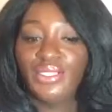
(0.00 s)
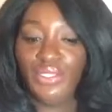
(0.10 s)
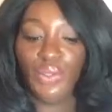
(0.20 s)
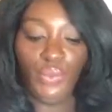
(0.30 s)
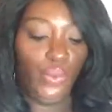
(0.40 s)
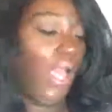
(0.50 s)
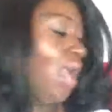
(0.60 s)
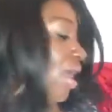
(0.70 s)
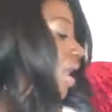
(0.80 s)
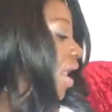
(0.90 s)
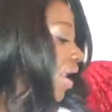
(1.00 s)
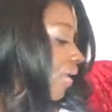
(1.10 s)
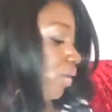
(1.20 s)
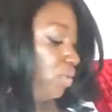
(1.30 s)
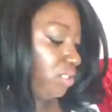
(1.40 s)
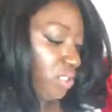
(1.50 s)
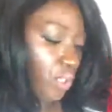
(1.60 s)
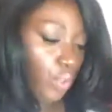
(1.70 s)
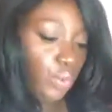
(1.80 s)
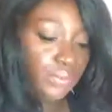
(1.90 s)
So I
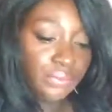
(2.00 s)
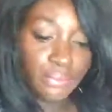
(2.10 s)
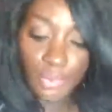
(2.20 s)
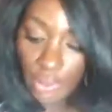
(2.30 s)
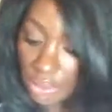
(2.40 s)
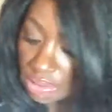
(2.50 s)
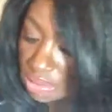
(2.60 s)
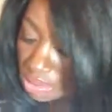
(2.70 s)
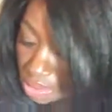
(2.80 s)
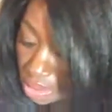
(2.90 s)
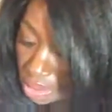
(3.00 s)
also bought